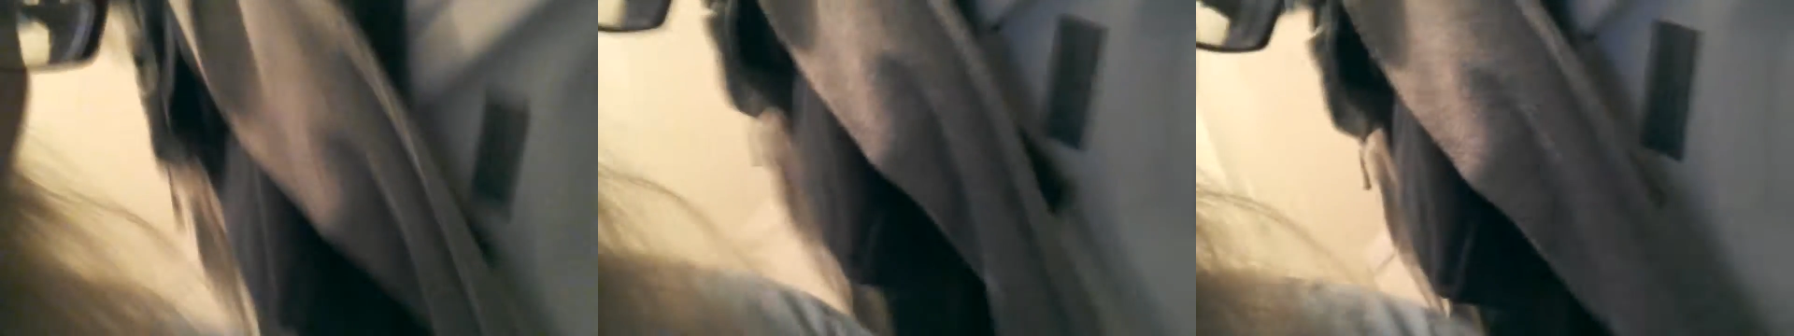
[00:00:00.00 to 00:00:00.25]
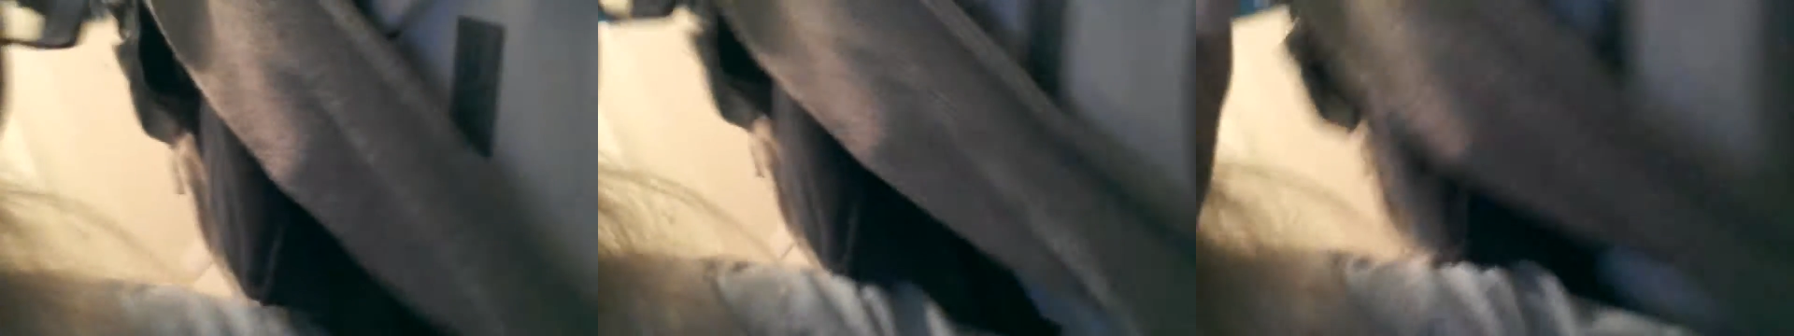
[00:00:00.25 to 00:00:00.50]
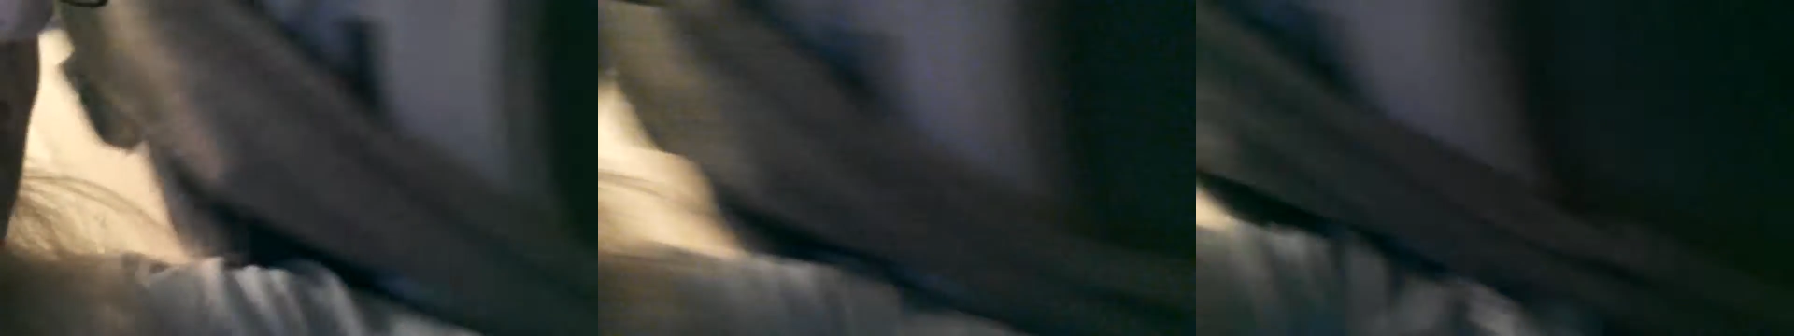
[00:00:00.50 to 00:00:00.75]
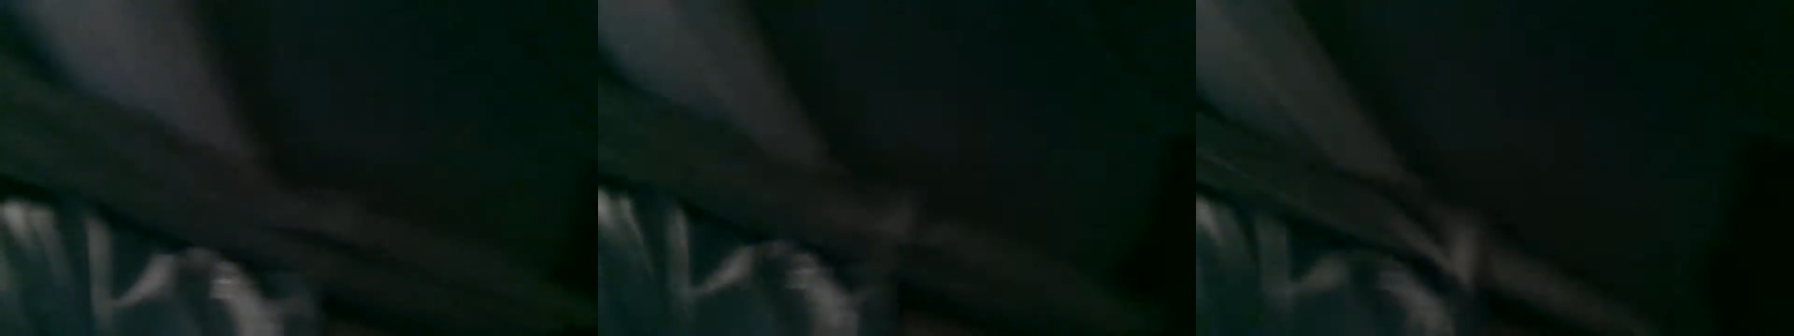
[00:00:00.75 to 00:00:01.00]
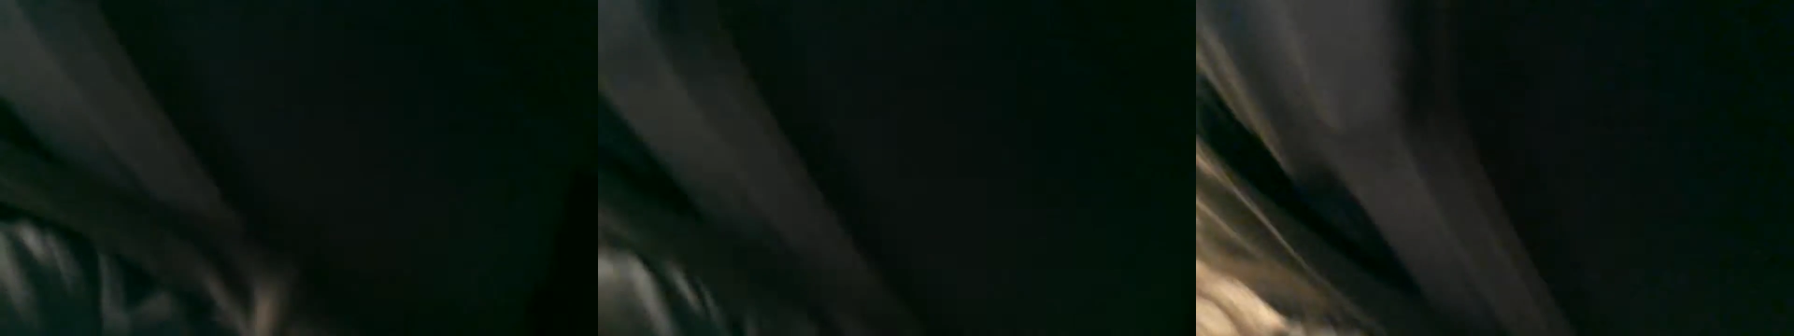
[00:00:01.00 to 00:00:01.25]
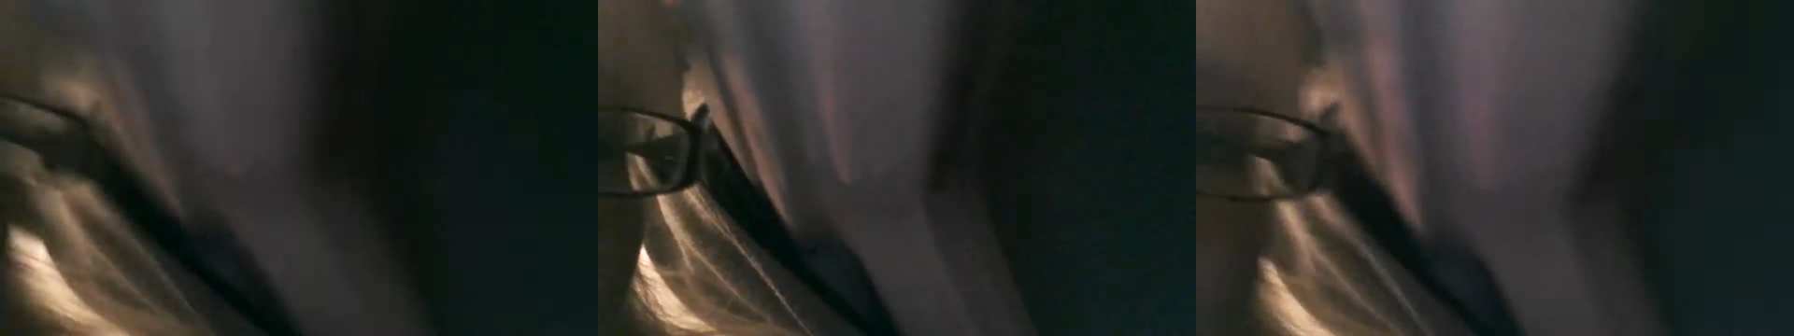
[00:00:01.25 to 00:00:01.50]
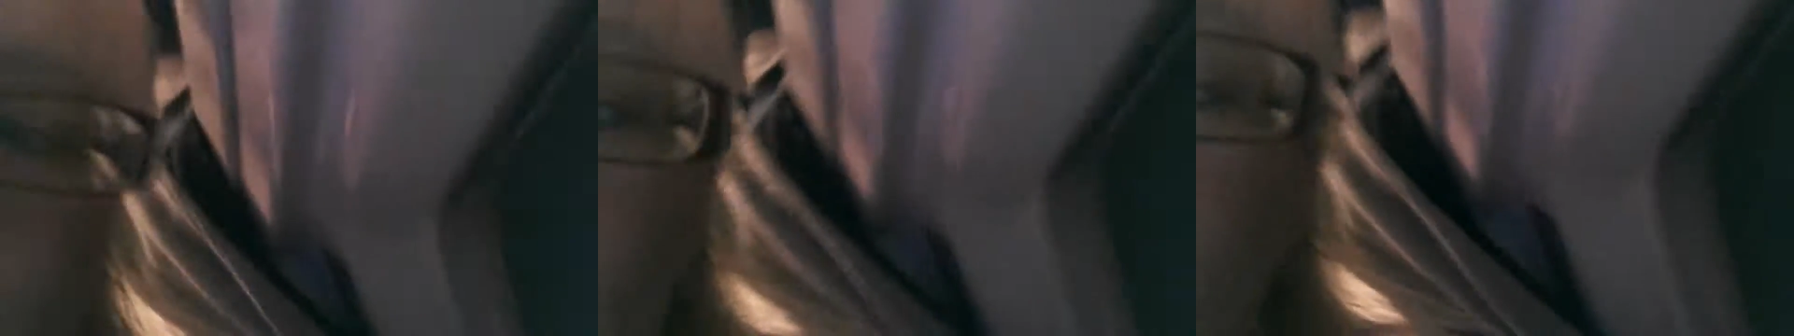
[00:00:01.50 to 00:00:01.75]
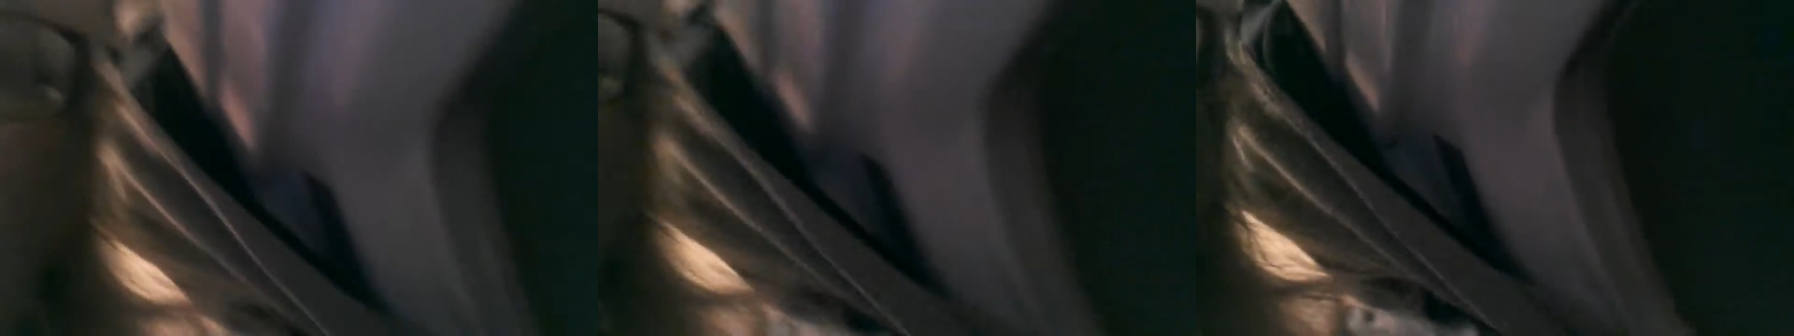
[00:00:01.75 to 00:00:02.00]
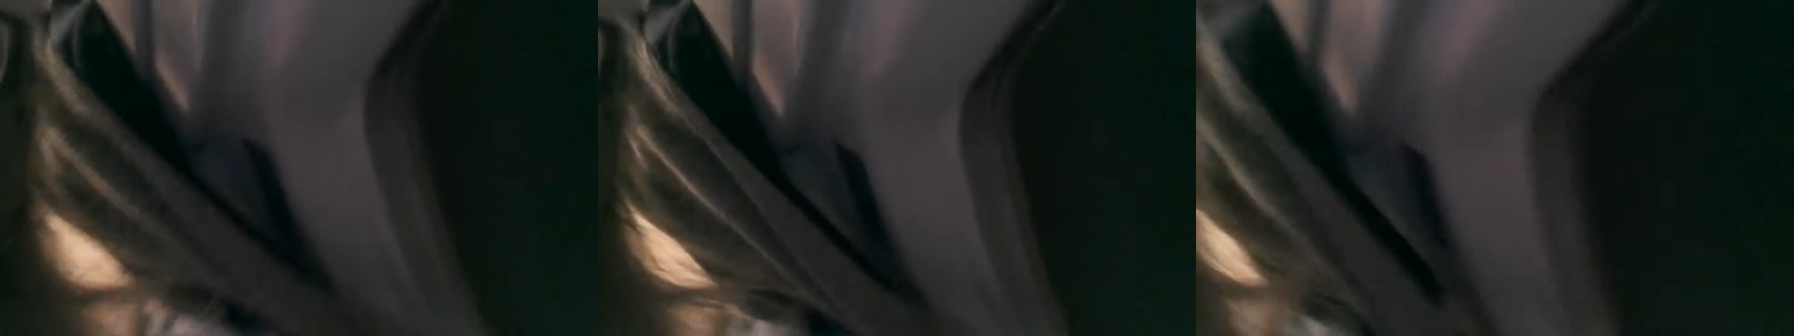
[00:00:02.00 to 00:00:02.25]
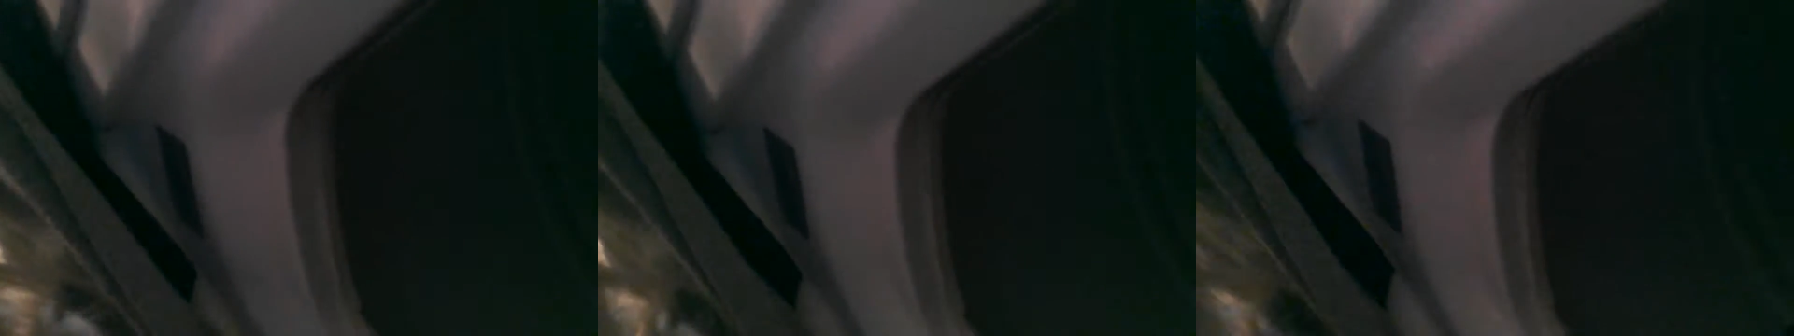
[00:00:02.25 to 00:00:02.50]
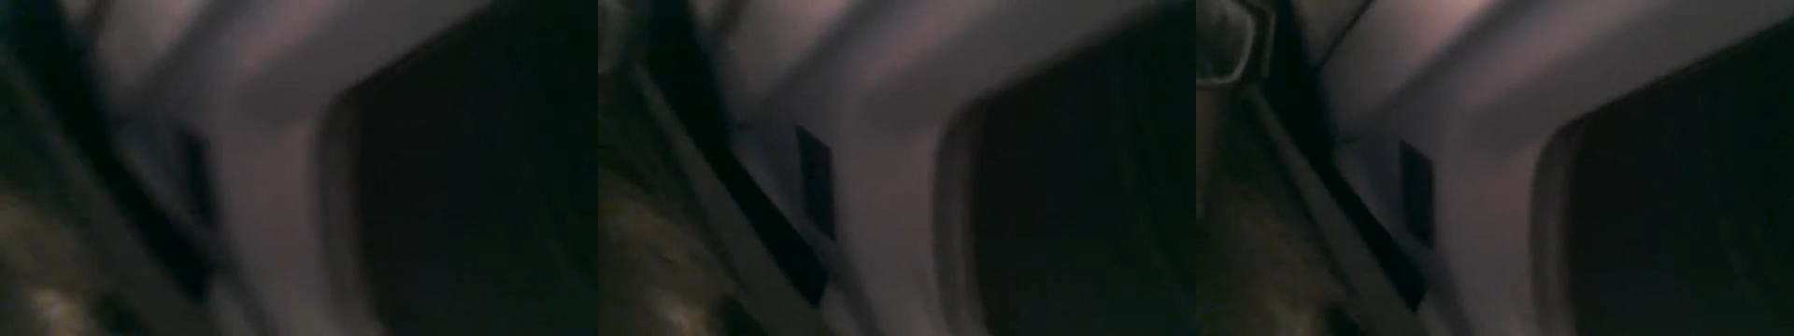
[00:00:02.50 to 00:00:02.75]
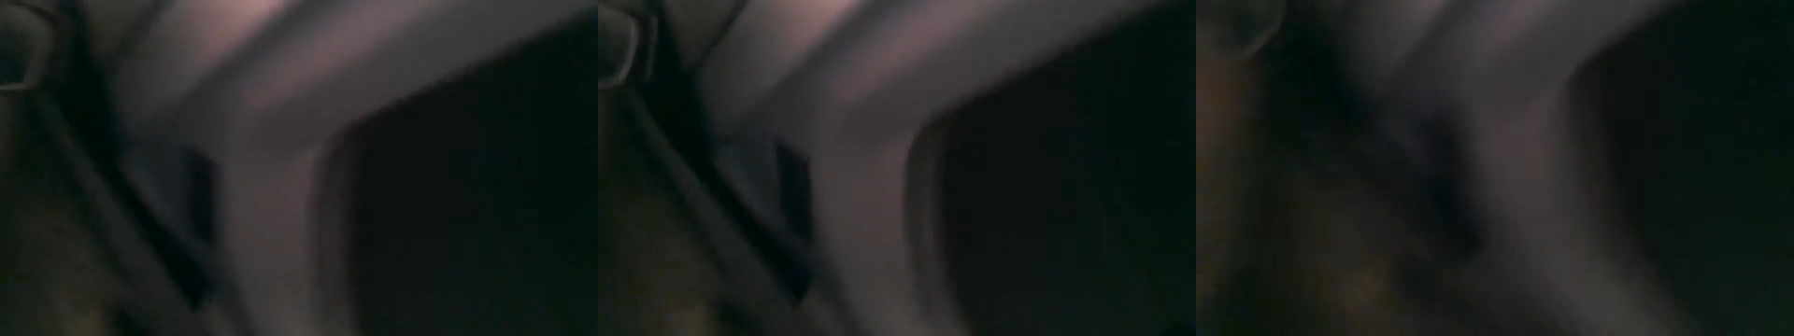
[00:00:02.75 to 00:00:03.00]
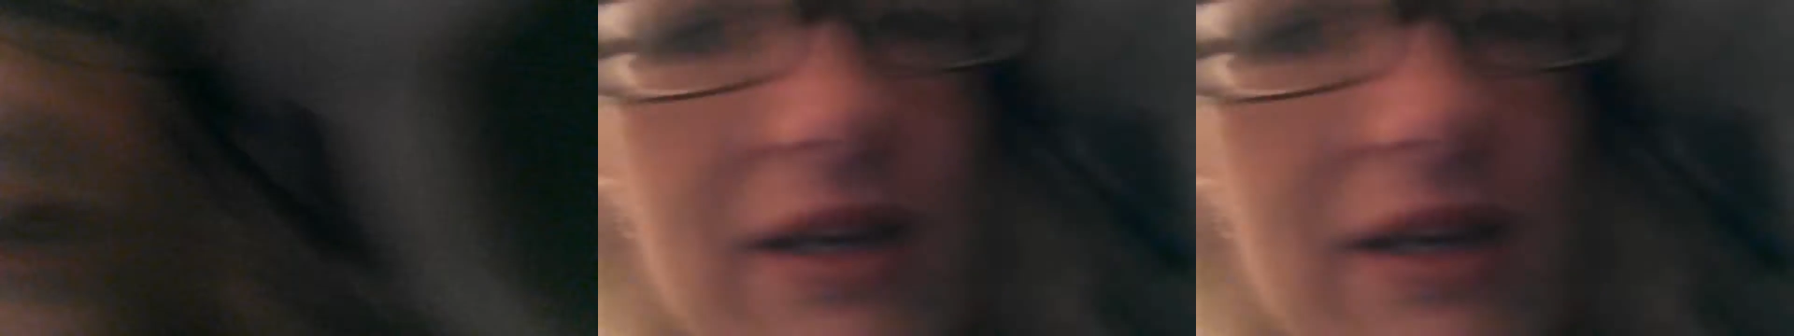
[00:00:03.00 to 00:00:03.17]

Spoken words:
[unreadable: no face in view]